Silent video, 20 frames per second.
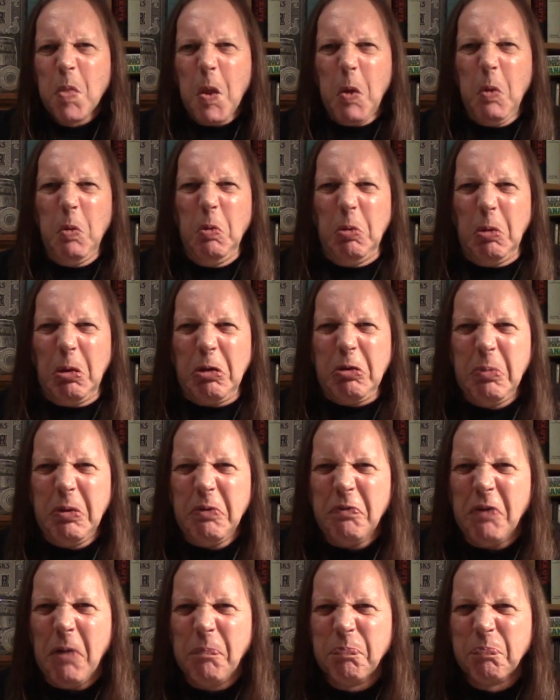Ooh, that's a
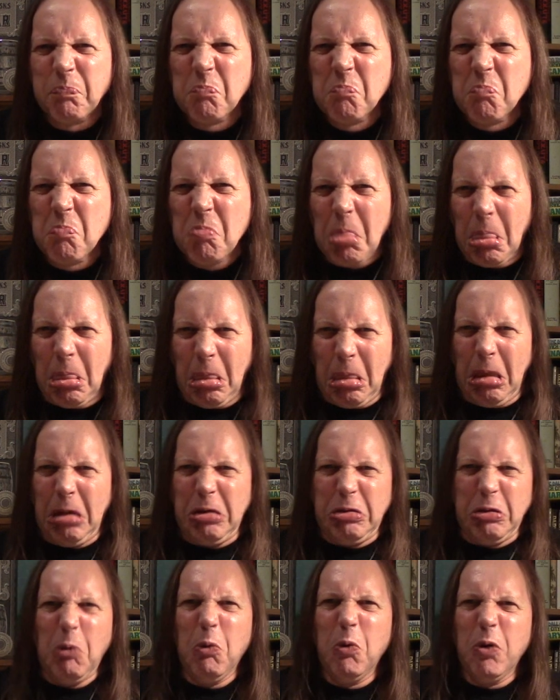bit of a
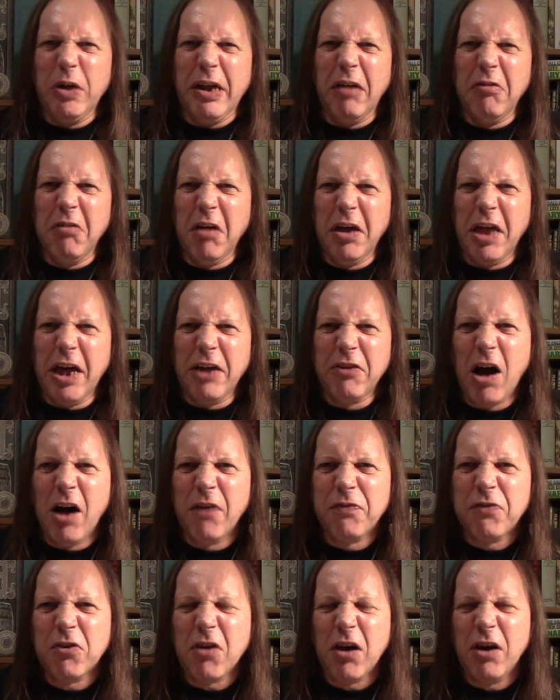Oh, I don't like that
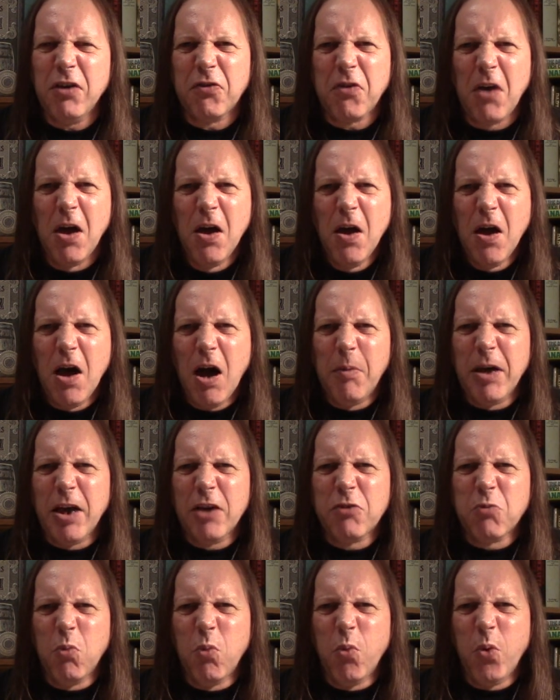aftertaste. I mean,
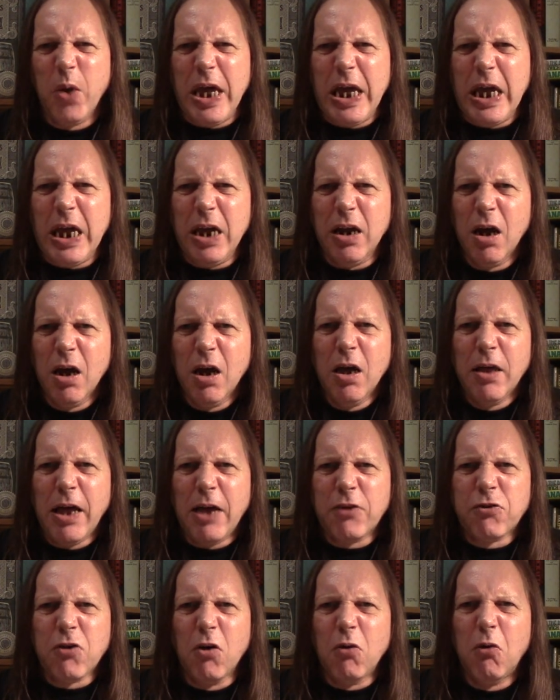that's weird.
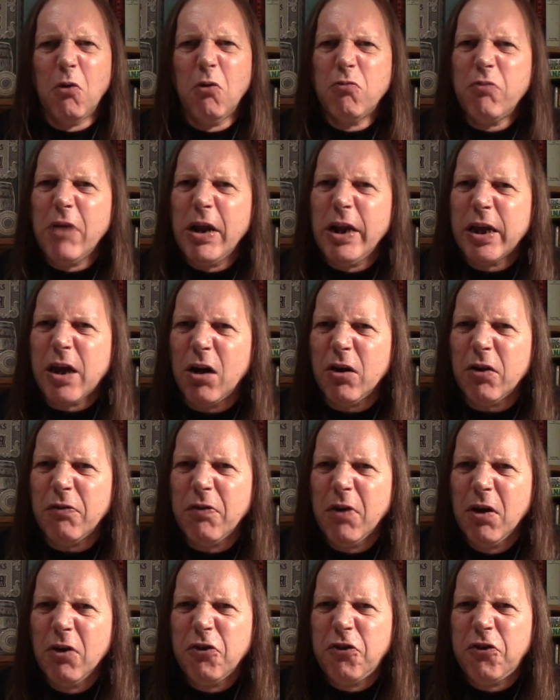That's gone all really kind
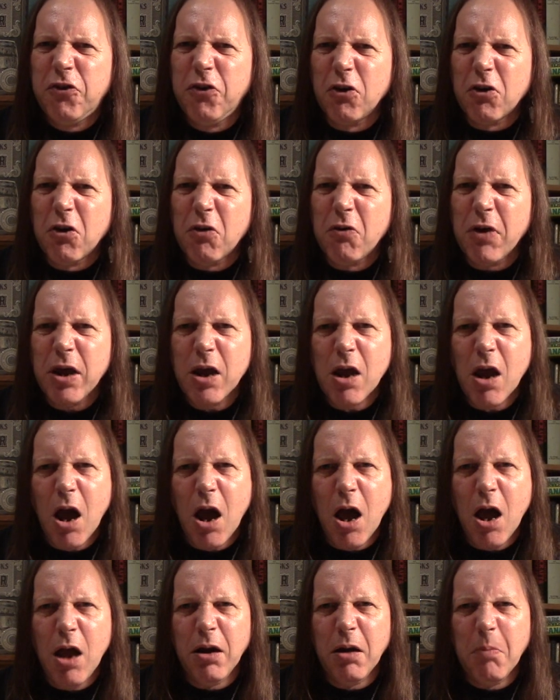of sugary
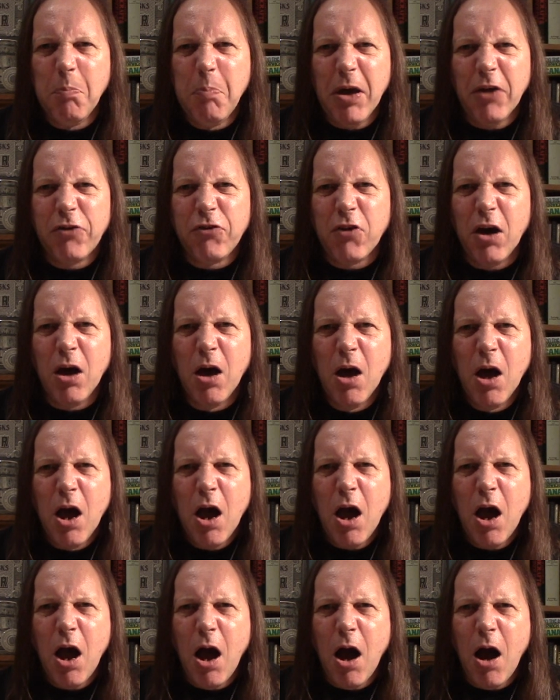and bitter
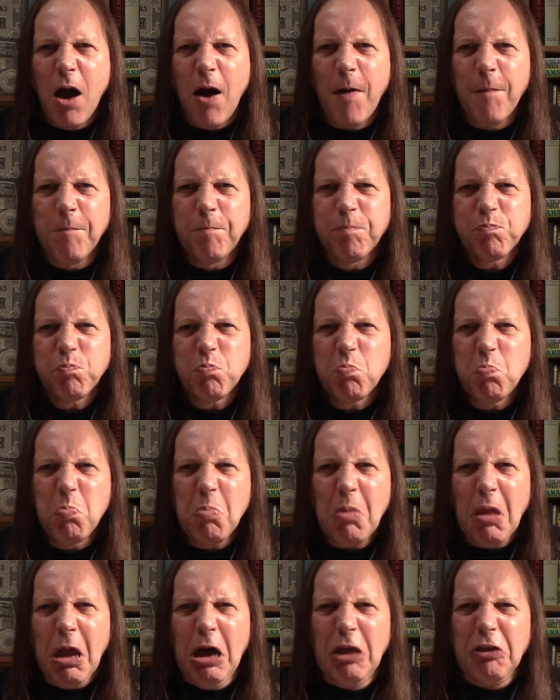
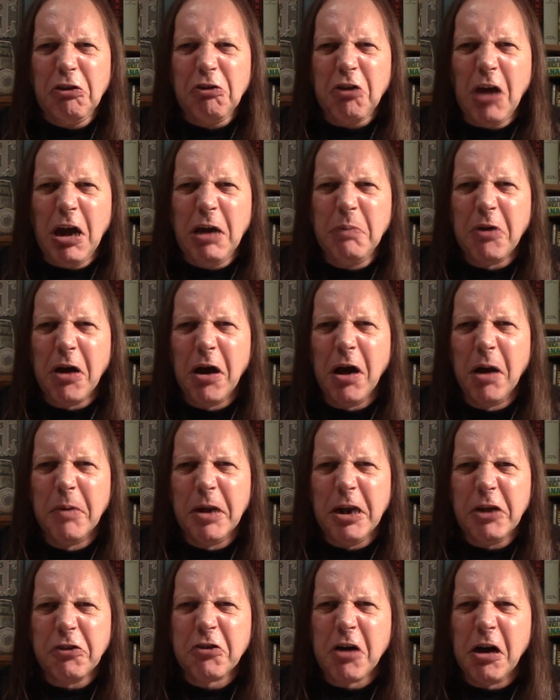at the same time,
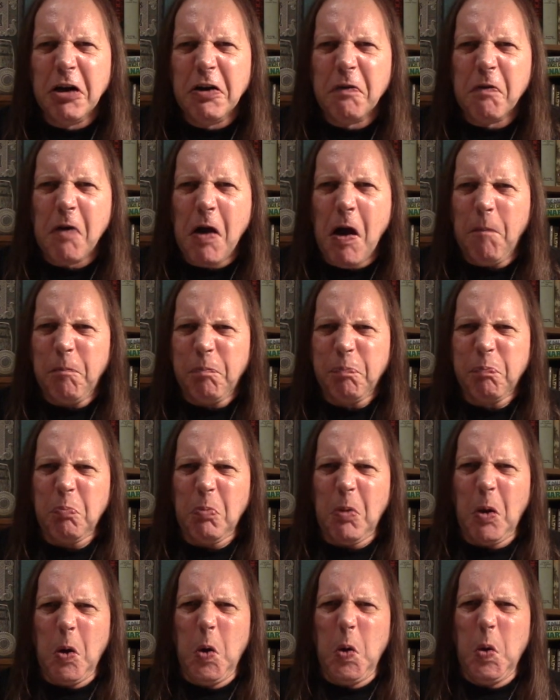and it's kind of like,
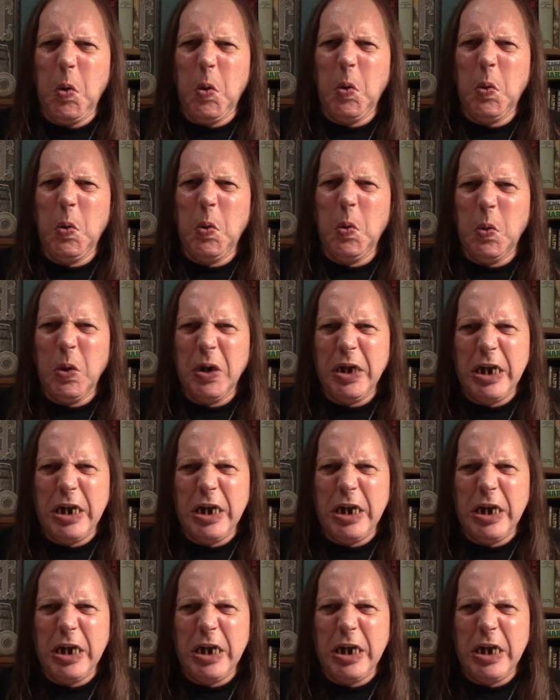ooh,